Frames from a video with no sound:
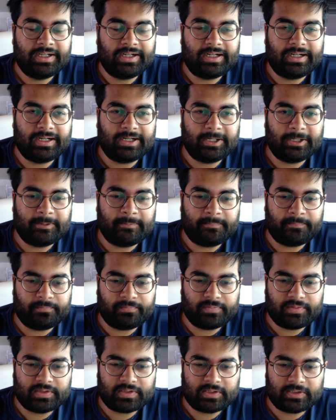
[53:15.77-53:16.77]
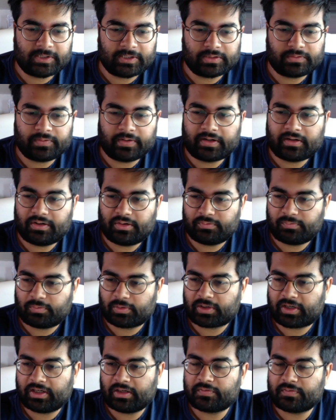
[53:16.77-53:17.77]
Just figure out what
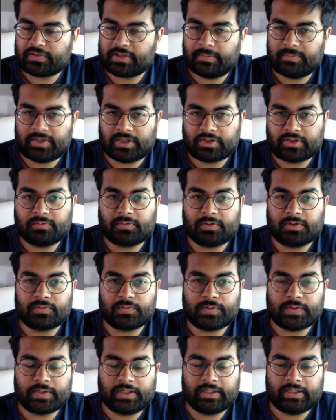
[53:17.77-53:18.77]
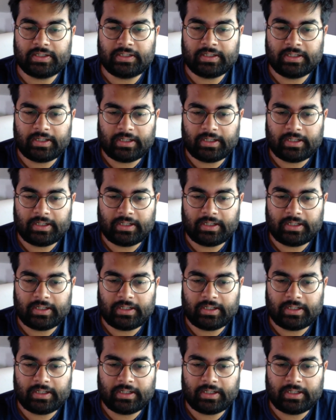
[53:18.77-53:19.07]
kind of subjects you want to study,